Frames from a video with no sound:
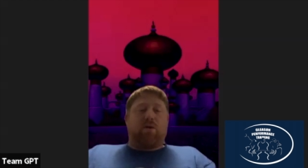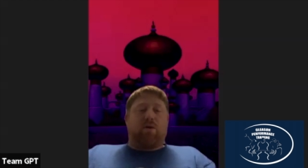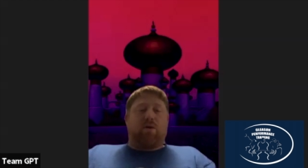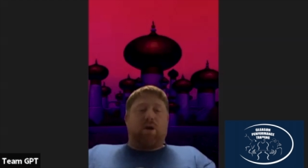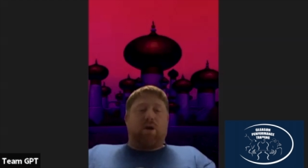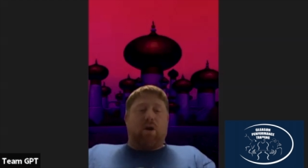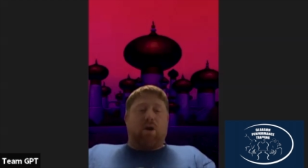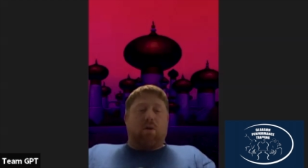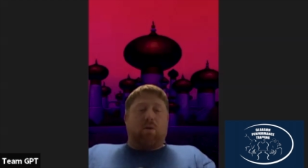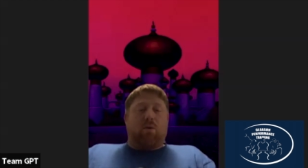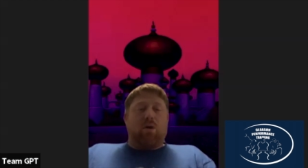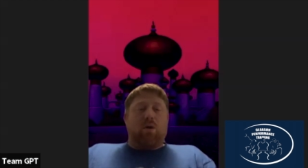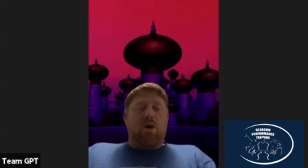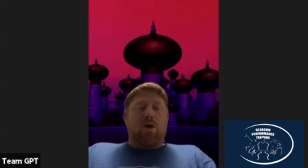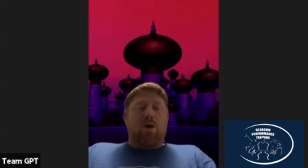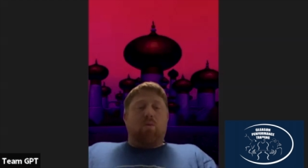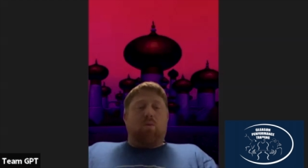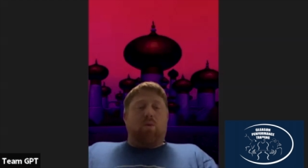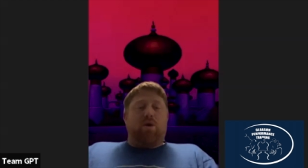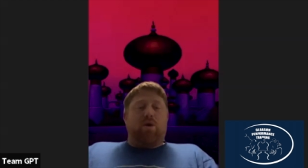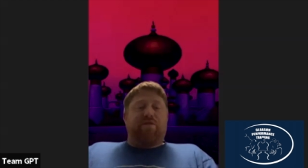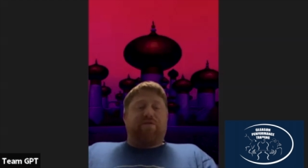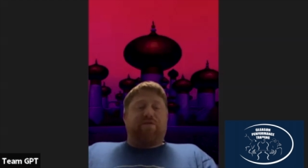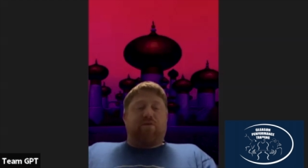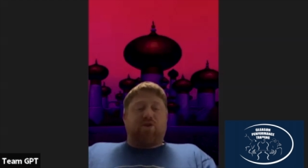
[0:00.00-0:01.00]
know,
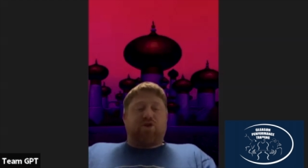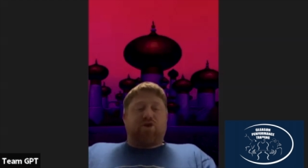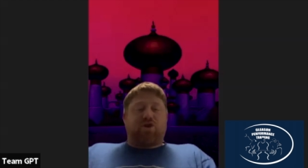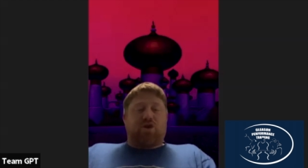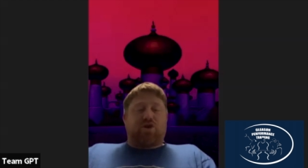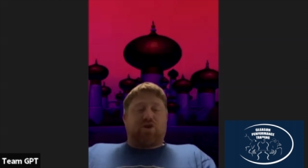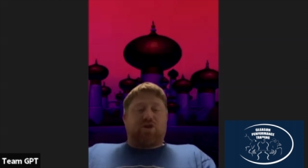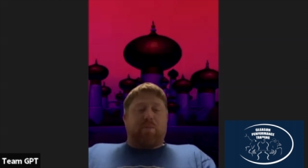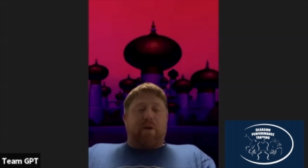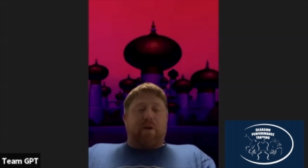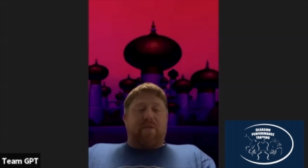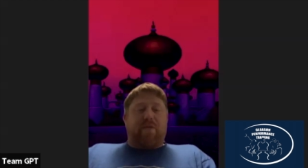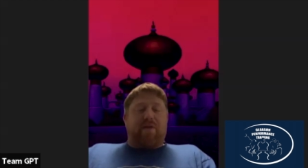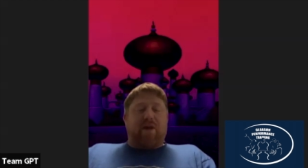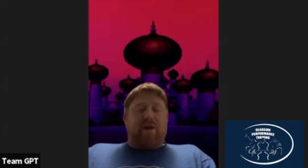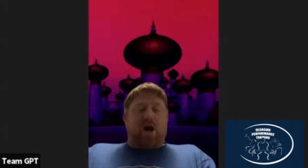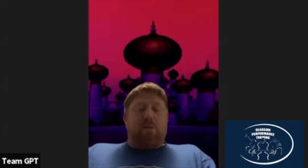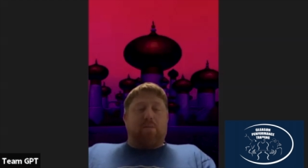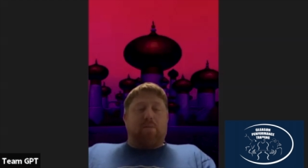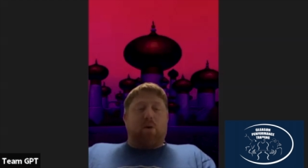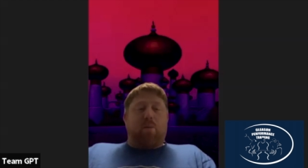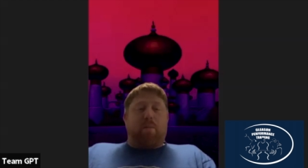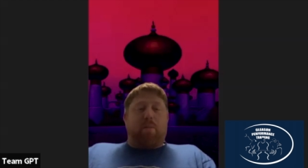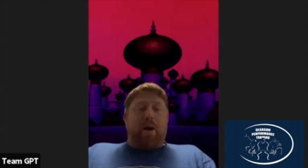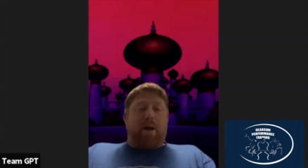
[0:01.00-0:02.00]
when you first start to bend the
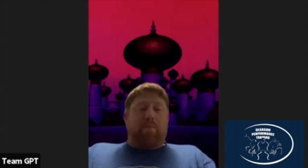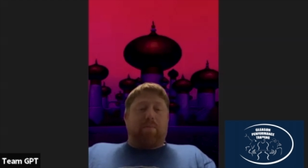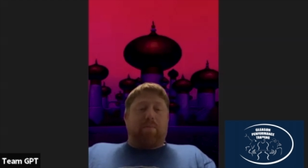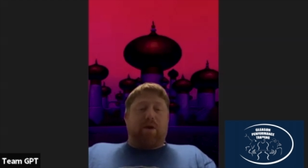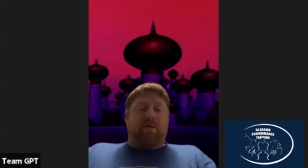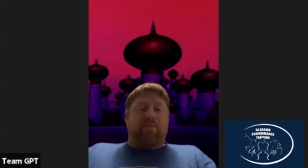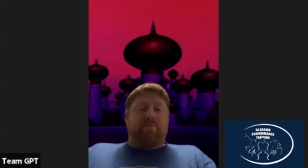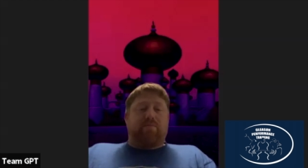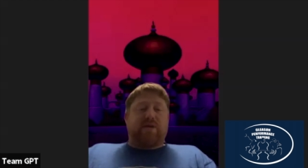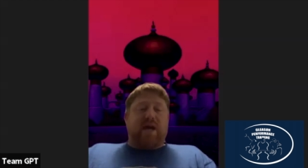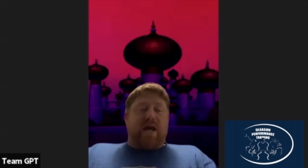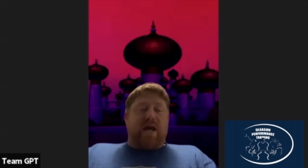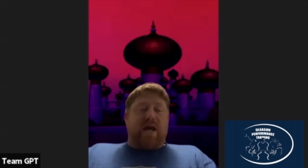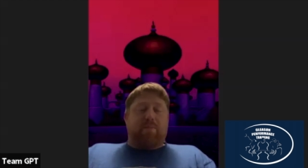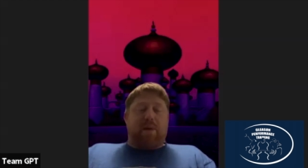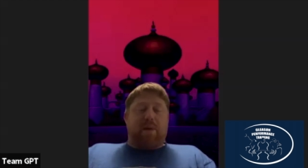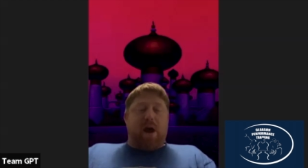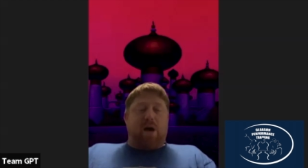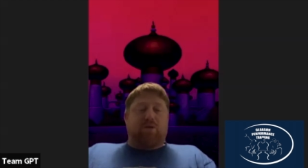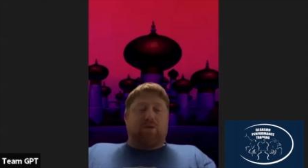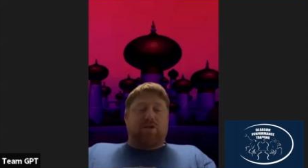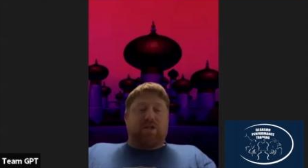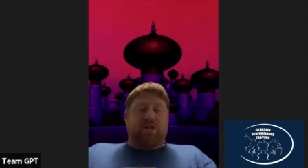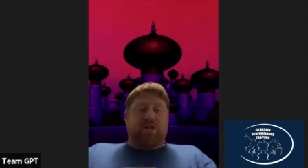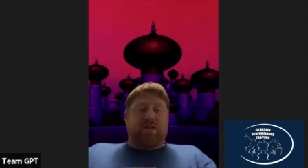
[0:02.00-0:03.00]
elbow, it might be 10
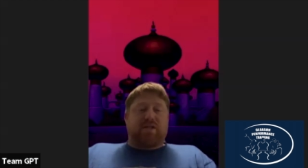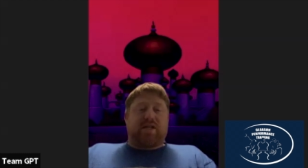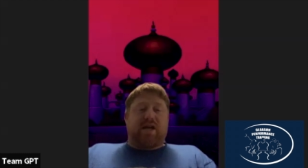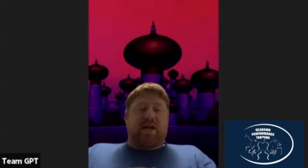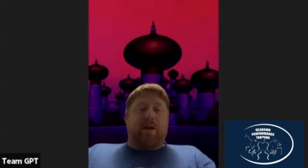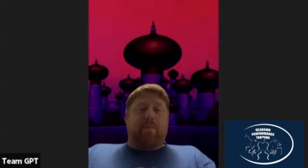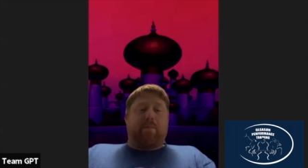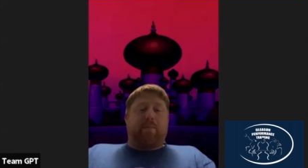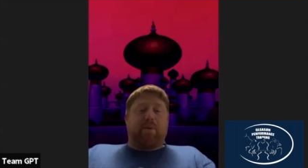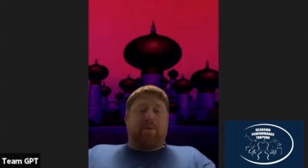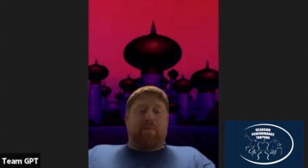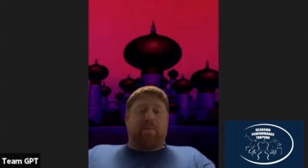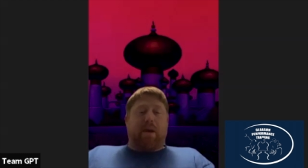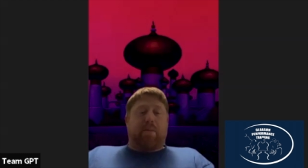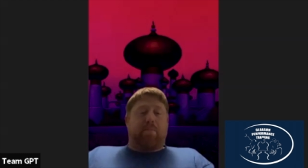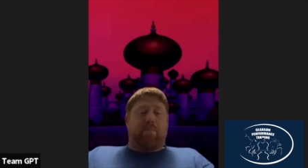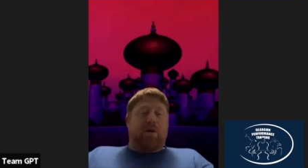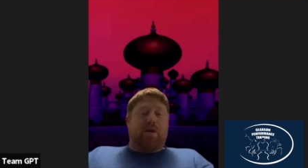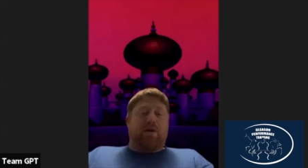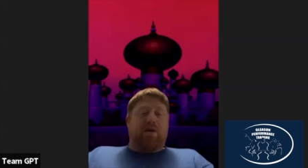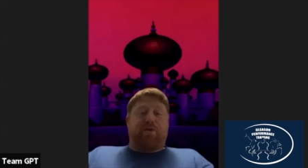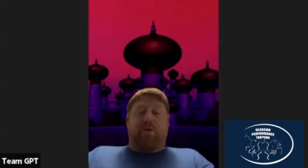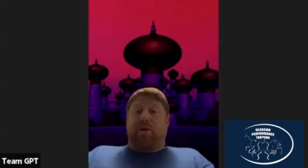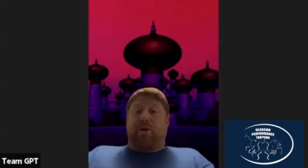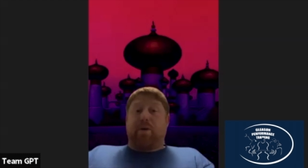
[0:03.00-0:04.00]
pounds. At the top, it might
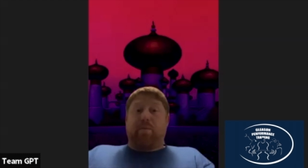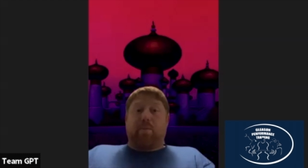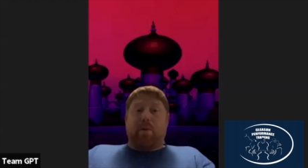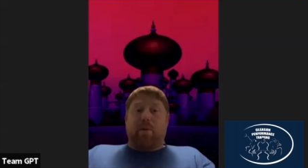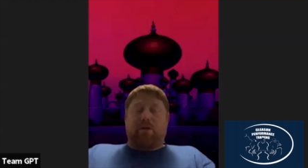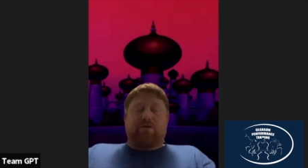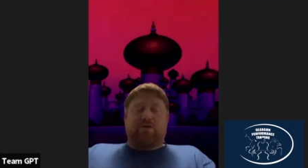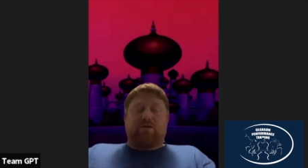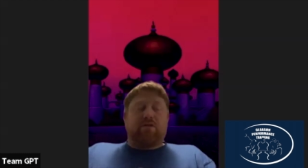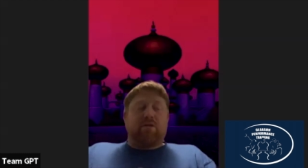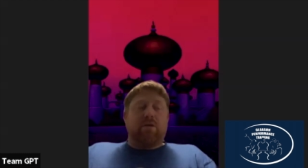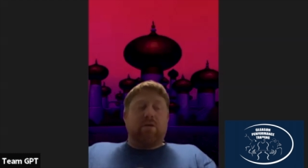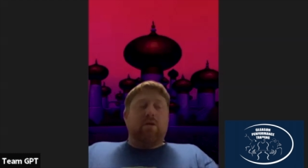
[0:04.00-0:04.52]
be 30 pounds.